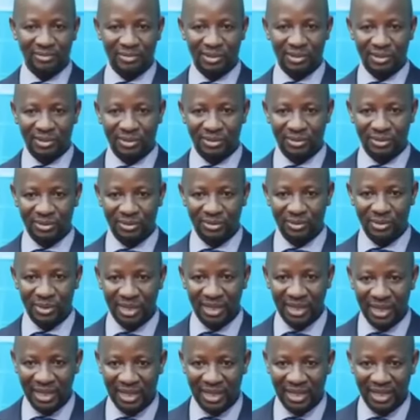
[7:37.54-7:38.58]
But
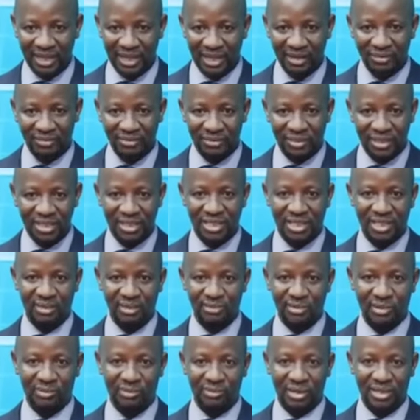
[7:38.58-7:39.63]
where other
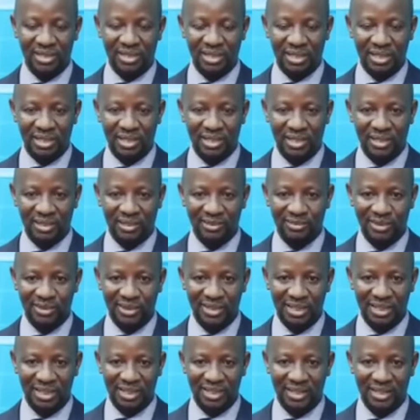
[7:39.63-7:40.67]
FDC members like
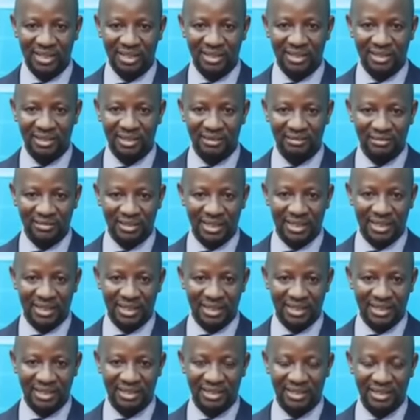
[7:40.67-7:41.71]
Bushenyi did invite
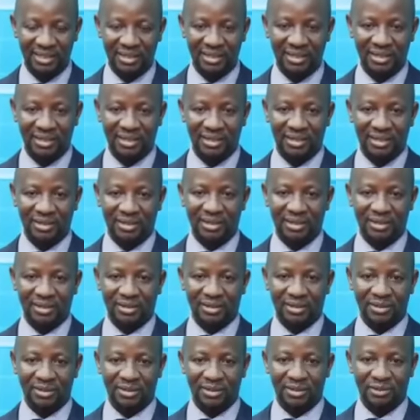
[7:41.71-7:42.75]
us,
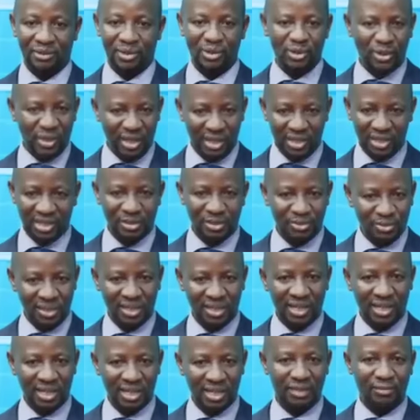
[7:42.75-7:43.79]
we will,
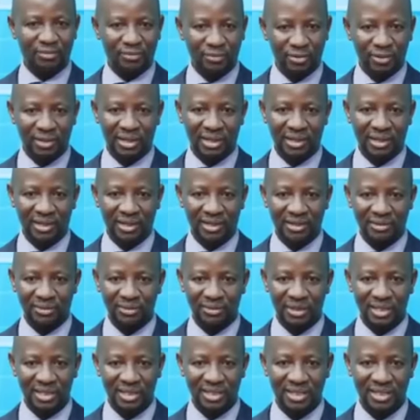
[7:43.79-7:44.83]
especially if we are
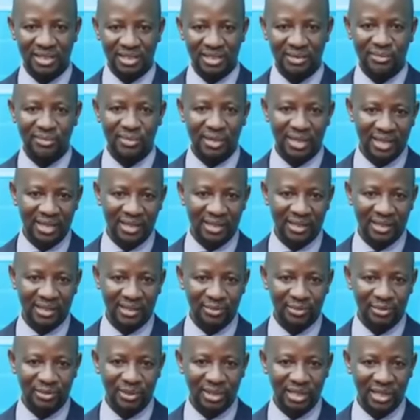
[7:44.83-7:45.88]
within the same area.
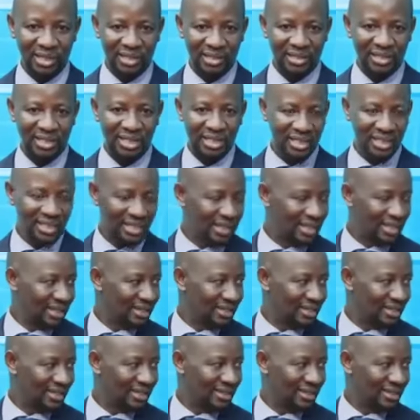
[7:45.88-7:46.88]
We are in Jinja.